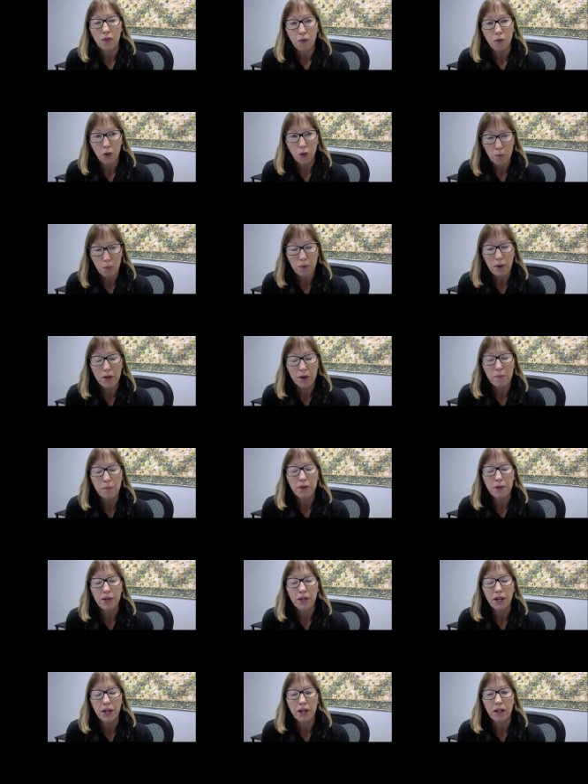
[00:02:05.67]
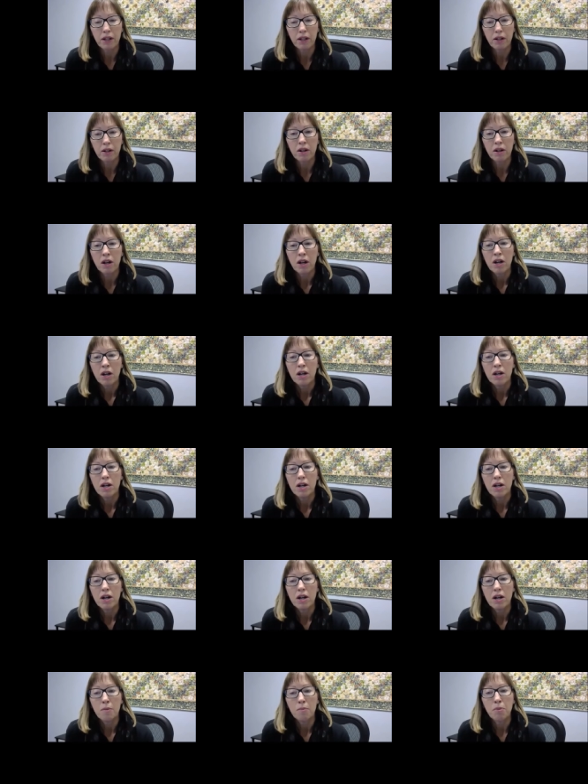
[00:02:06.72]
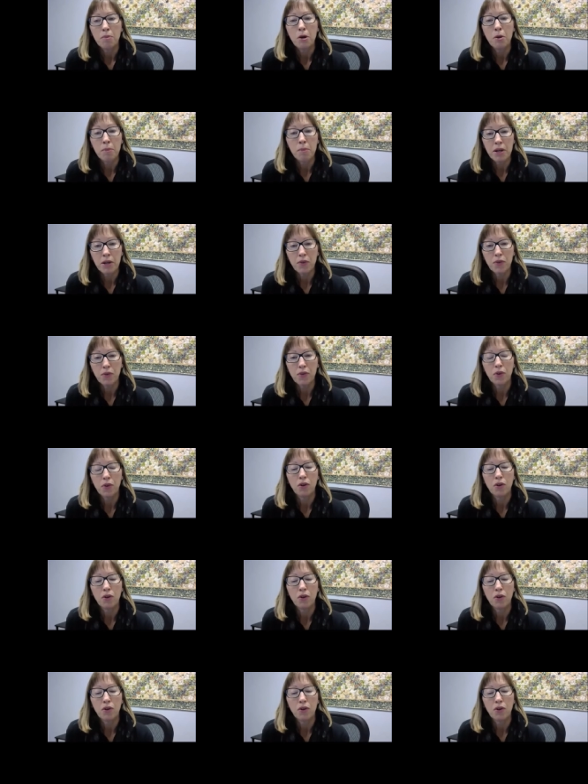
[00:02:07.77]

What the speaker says: FERPA in particular permits